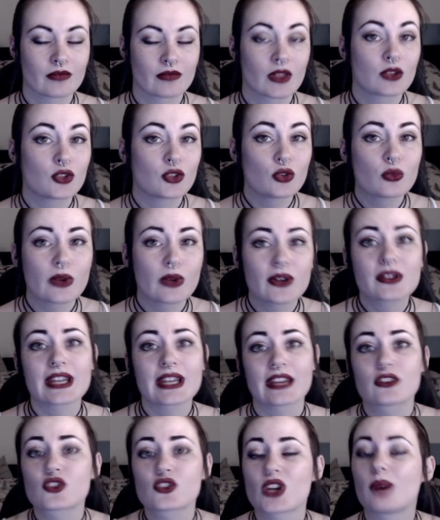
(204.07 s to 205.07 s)
You will get
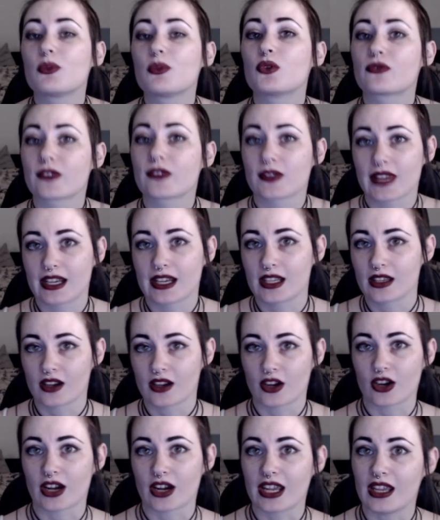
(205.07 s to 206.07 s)
in trouble for letting
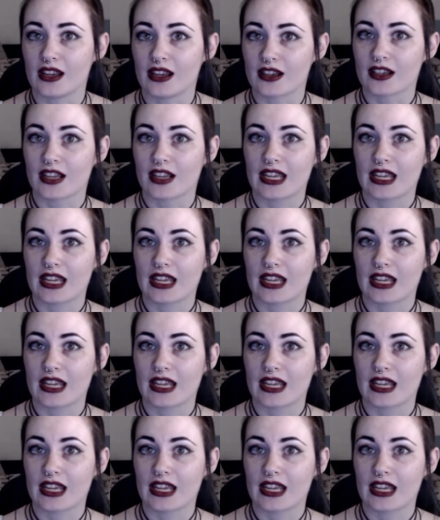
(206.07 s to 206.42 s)
her in,